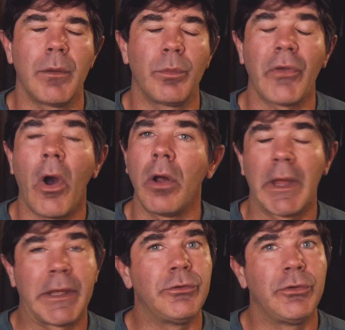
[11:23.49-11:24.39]
it was all
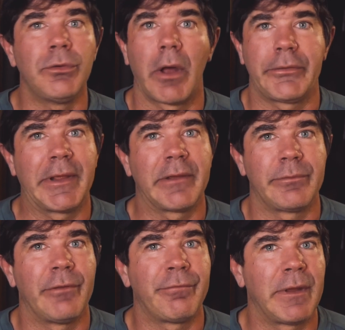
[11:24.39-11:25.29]
I could do not to give
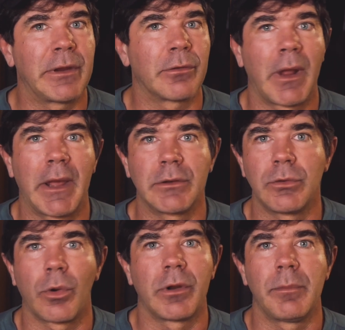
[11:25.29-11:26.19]
him the finger and I
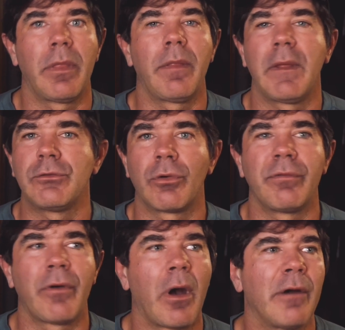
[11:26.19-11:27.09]
ignored him and then they
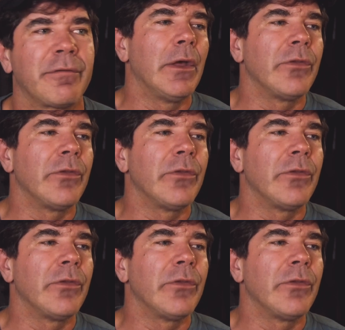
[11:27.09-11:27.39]
drove off.